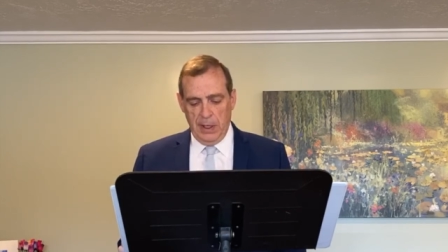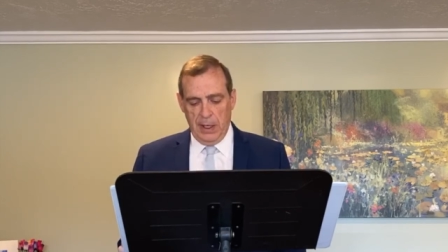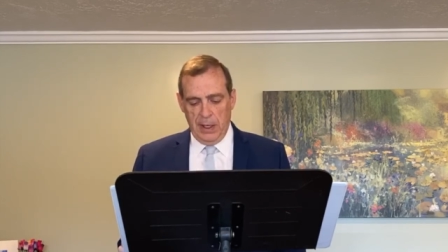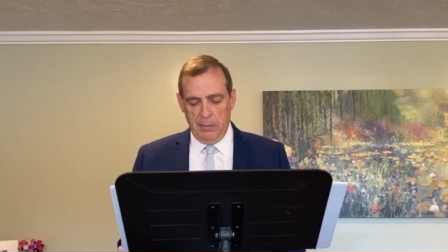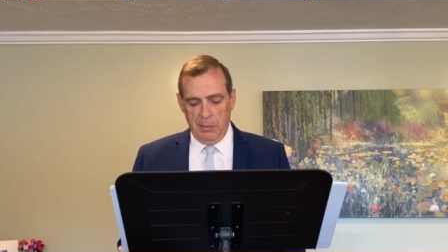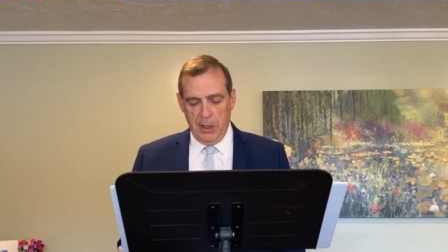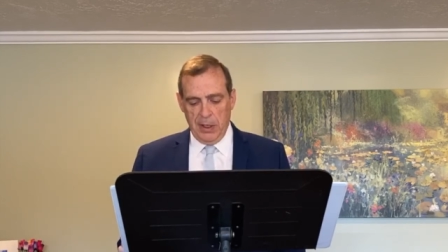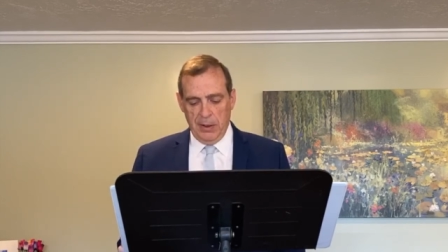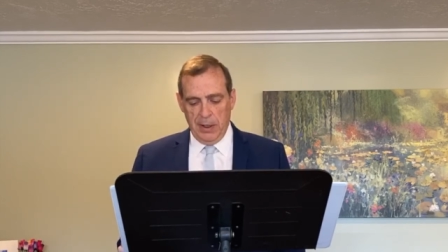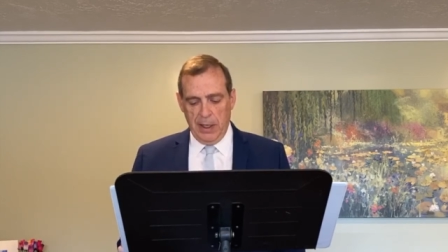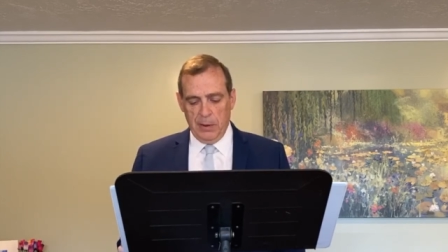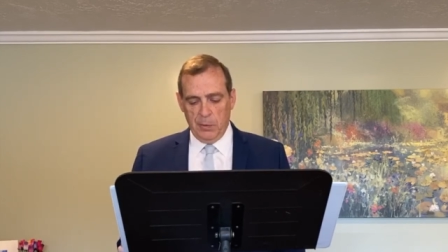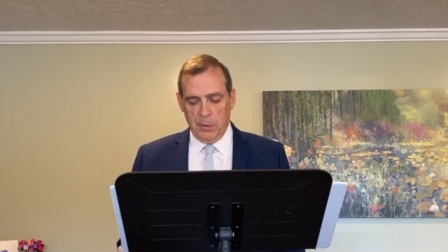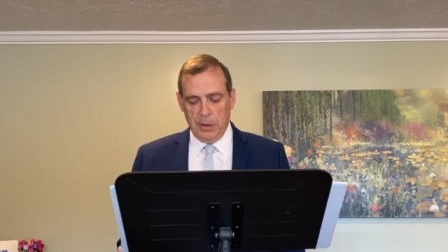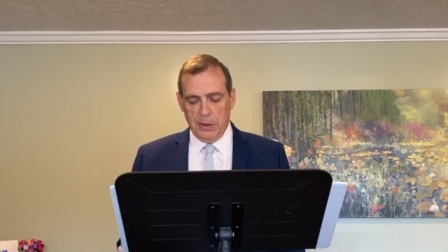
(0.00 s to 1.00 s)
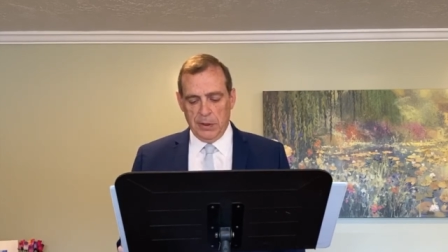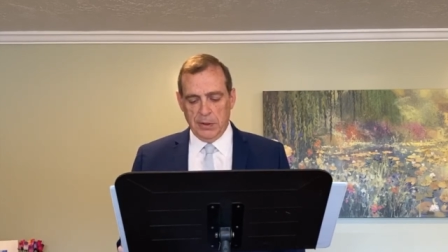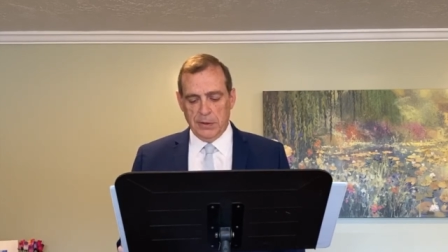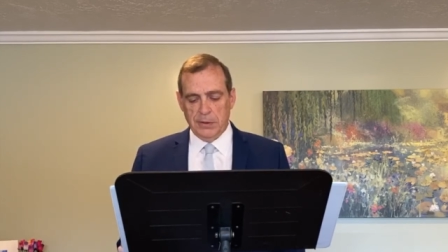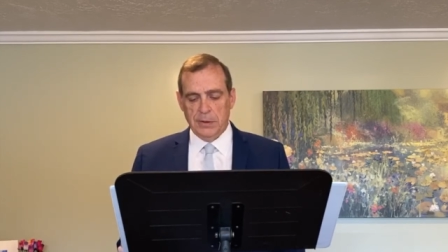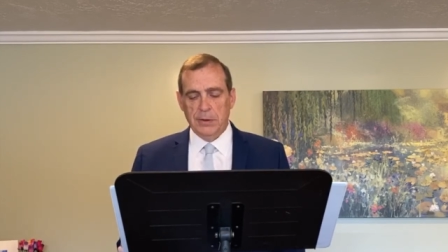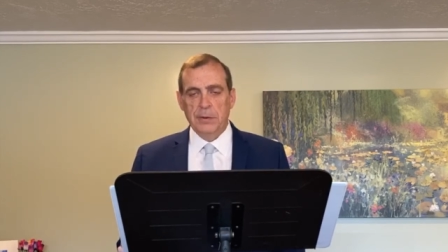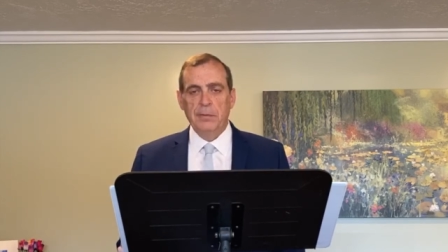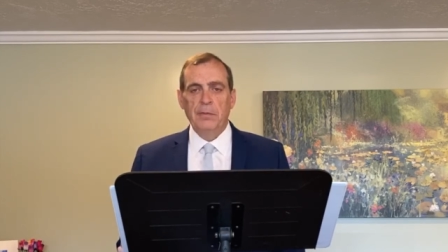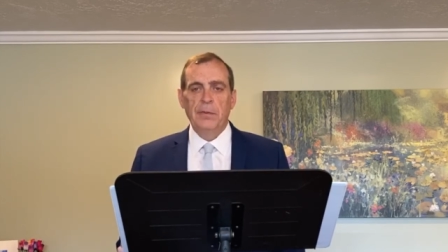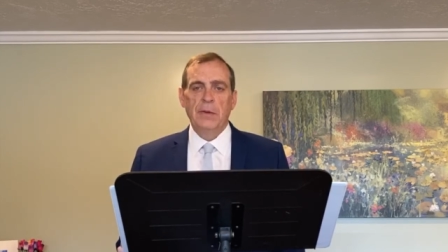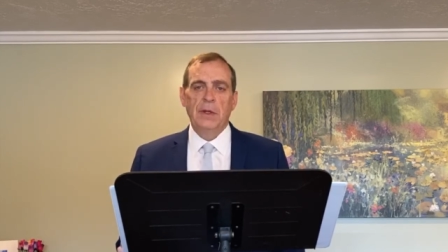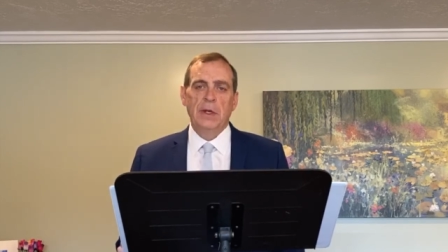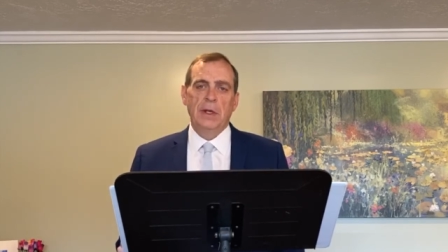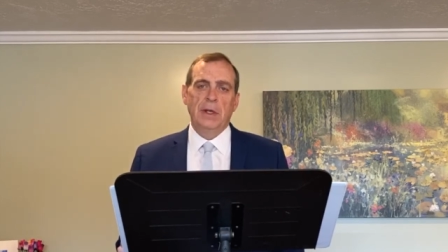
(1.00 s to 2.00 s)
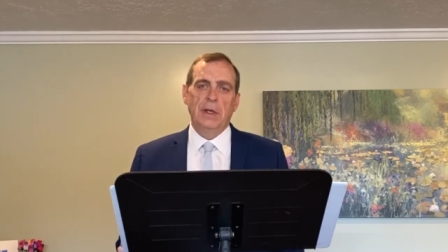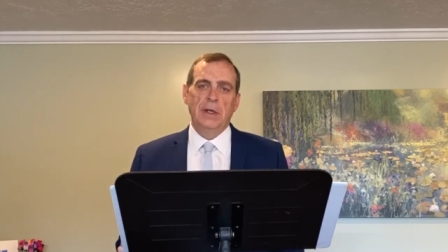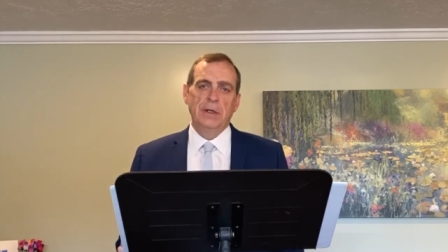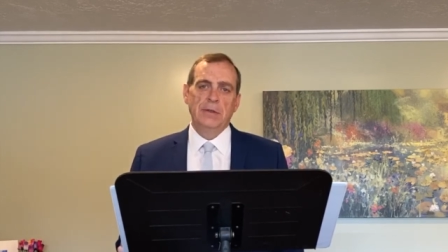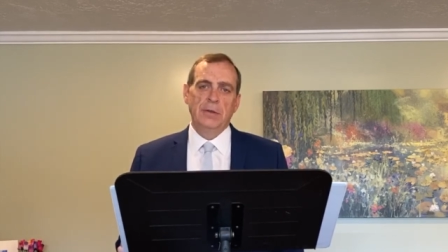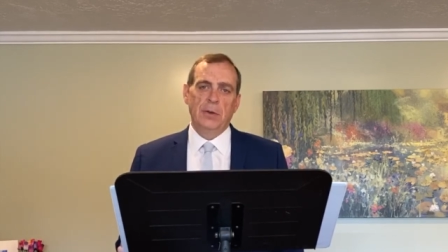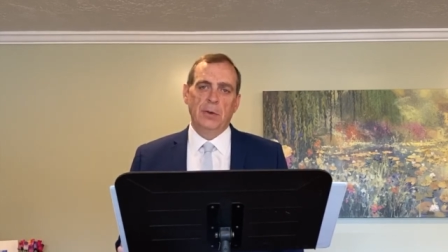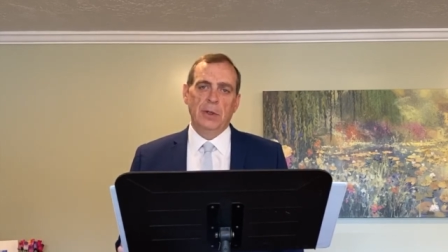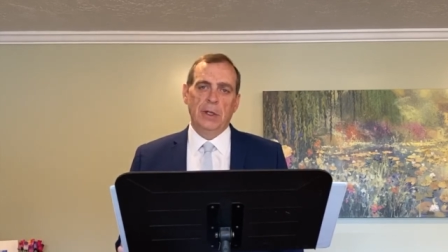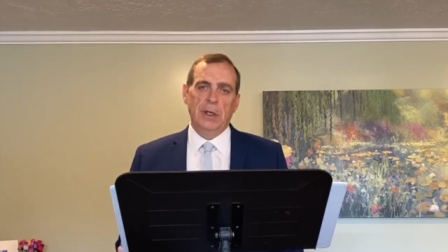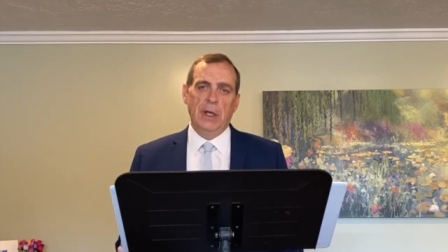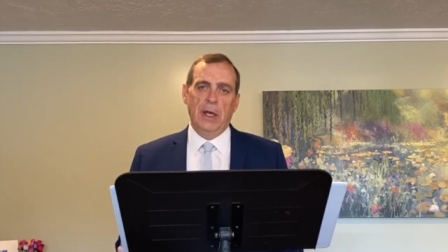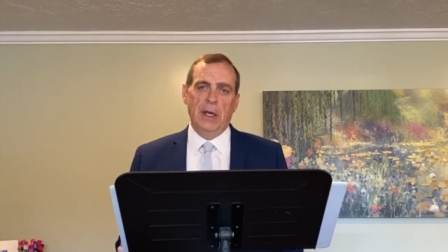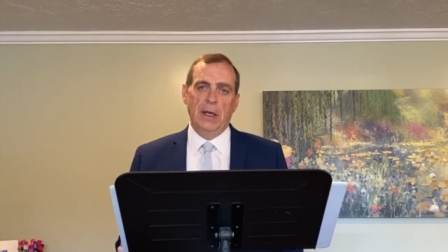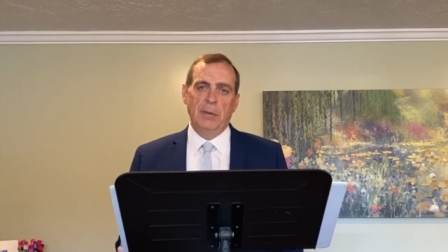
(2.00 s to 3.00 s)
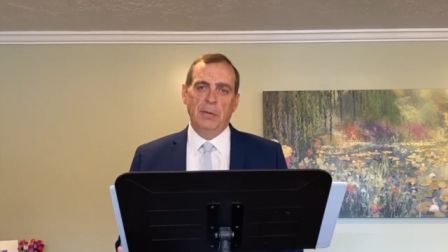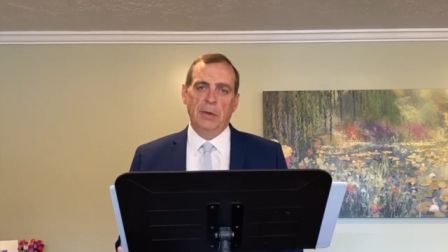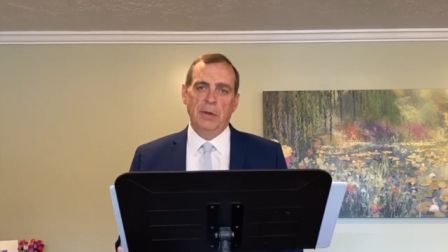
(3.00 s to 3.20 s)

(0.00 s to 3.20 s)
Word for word: I bear that witness in his holy name,